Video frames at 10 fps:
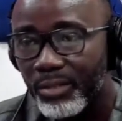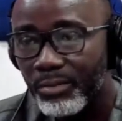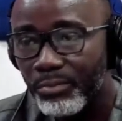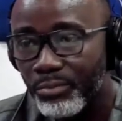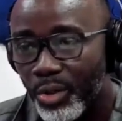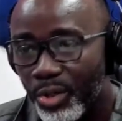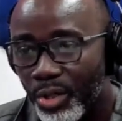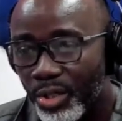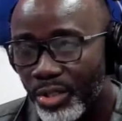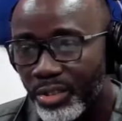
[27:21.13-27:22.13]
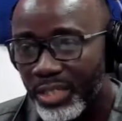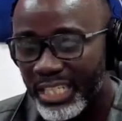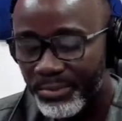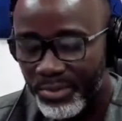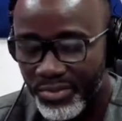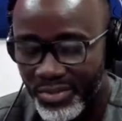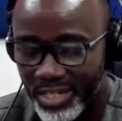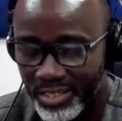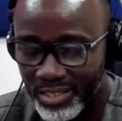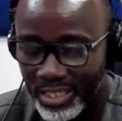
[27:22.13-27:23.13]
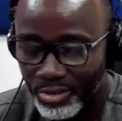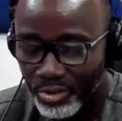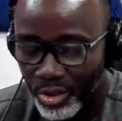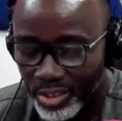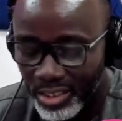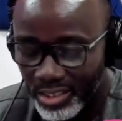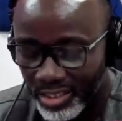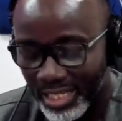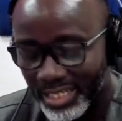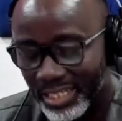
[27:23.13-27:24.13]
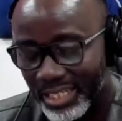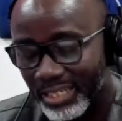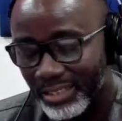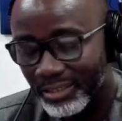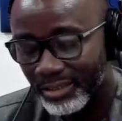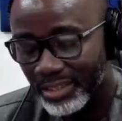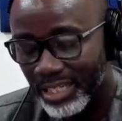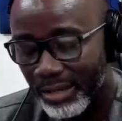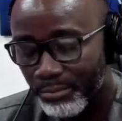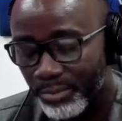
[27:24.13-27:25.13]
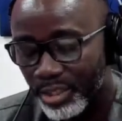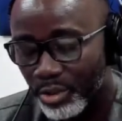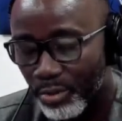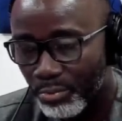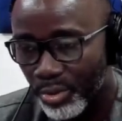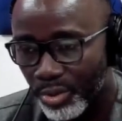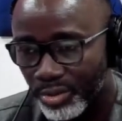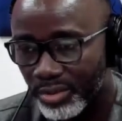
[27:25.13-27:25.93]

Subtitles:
more experience and knowledge that they can bring on board